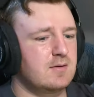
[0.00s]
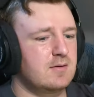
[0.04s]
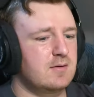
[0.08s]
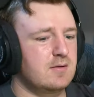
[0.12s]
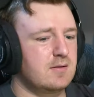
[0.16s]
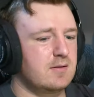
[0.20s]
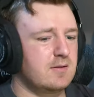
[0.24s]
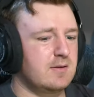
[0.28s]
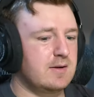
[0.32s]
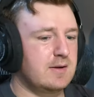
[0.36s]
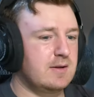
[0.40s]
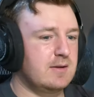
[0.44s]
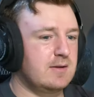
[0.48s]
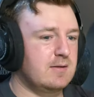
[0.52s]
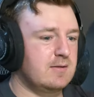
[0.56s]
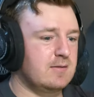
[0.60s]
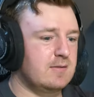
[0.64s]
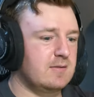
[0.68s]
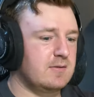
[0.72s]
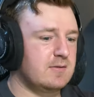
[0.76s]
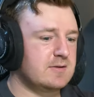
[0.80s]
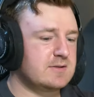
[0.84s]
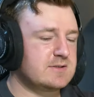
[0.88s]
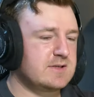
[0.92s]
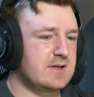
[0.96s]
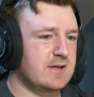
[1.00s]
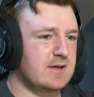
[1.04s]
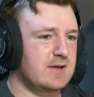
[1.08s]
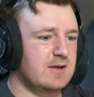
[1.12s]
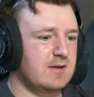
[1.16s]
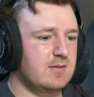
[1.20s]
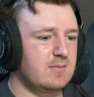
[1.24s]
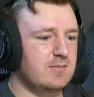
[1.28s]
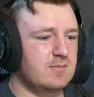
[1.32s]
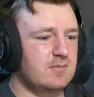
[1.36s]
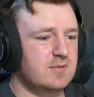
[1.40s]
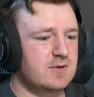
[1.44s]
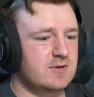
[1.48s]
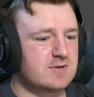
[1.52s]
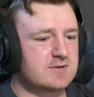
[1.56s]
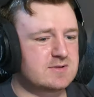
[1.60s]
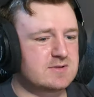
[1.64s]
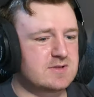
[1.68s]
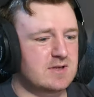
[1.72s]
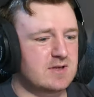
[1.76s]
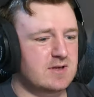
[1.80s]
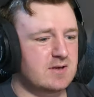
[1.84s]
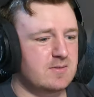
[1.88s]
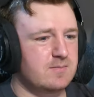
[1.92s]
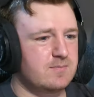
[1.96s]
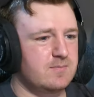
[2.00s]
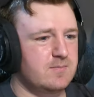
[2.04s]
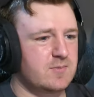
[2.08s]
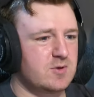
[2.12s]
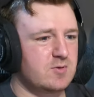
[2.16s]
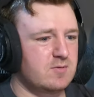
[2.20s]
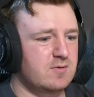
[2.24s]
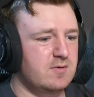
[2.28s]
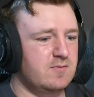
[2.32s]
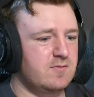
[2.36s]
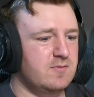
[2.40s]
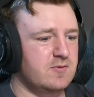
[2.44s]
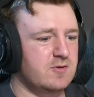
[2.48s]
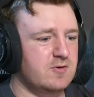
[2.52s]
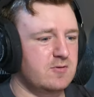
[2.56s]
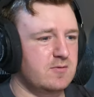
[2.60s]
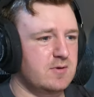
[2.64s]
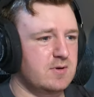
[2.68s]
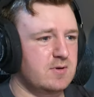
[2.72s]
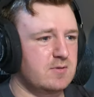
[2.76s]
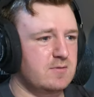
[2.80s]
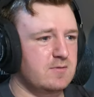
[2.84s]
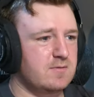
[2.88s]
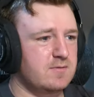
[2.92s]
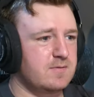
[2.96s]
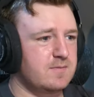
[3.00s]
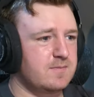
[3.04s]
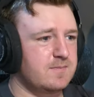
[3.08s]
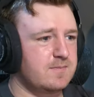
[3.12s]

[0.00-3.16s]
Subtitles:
All right. There's time. 24-12.